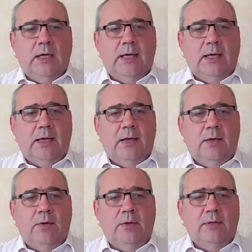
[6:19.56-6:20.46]

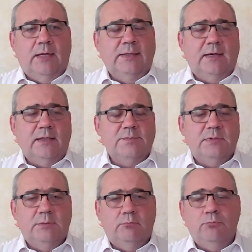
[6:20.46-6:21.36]
And there has
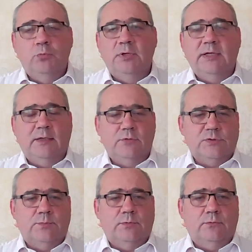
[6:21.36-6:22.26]
been public
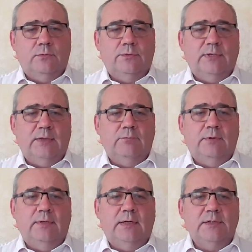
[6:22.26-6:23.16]
announcement around that
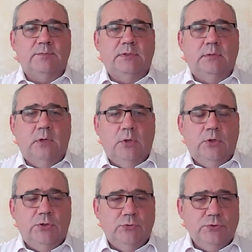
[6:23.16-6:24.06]
when there has been
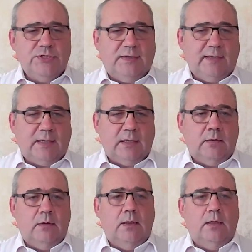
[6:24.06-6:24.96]
huge attack
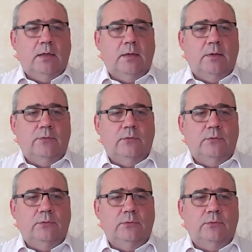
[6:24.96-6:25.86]
on
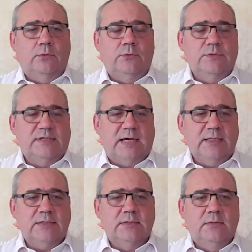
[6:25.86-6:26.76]
the
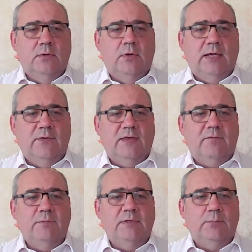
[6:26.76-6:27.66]
sites, and they
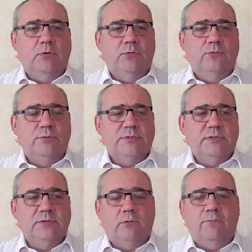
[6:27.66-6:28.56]
have been able to
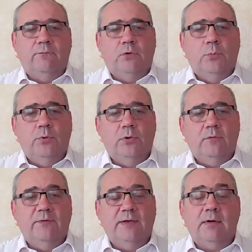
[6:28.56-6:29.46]
resist of a couple
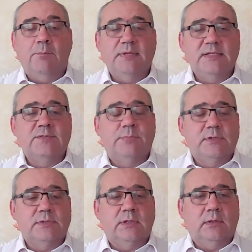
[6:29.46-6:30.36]
of terabits
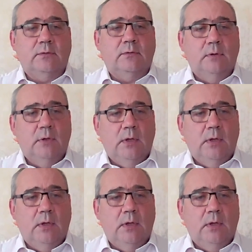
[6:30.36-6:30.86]
per second